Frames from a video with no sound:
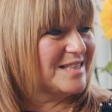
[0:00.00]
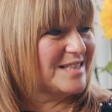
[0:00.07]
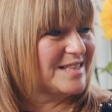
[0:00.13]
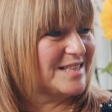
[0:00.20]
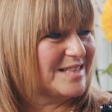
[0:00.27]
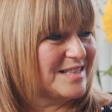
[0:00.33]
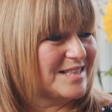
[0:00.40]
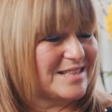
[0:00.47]

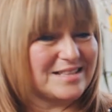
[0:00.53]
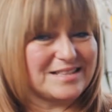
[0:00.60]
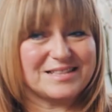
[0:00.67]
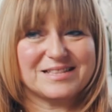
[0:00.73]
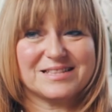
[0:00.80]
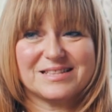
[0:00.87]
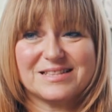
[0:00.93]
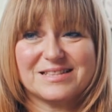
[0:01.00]

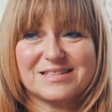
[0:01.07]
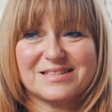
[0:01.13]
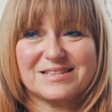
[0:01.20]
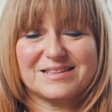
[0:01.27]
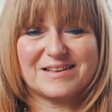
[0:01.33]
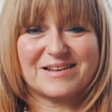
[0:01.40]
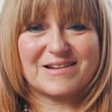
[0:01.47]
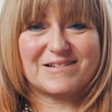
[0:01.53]

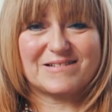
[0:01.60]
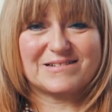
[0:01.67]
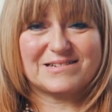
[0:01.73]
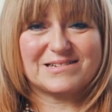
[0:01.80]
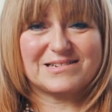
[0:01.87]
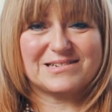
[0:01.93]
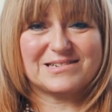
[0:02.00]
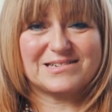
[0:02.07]

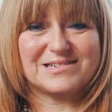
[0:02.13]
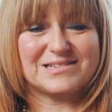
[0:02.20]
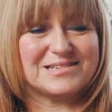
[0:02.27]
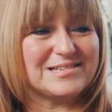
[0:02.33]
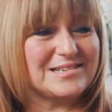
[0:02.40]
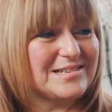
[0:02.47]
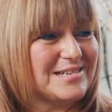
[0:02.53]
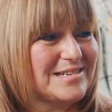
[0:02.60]

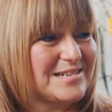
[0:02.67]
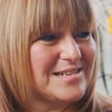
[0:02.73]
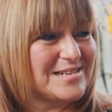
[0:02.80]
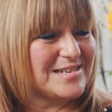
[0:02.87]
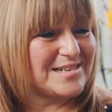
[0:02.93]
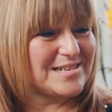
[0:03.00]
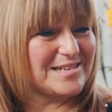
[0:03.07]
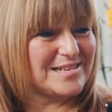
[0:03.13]

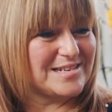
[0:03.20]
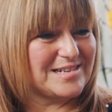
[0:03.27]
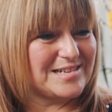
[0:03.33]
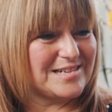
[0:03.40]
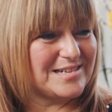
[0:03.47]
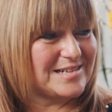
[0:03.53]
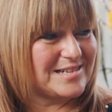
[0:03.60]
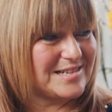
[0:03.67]

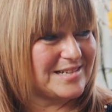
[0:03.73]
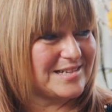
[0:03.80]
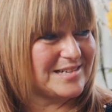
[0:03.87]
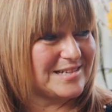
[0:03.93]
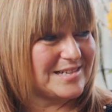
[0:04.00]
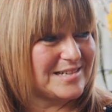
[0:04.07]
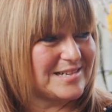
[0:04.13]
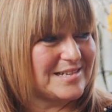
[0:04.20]

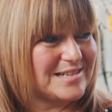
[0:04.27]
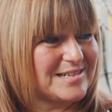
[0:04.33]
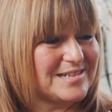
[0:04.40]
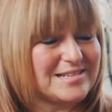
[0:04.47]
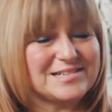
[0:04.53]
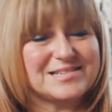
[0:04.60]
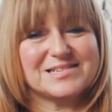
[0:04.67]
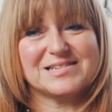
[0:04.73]

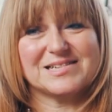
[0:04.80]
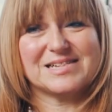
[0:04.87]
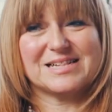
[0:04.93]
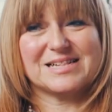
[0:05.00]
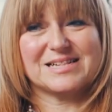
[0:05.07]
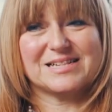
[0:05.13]
No words are spoken by the person on screen.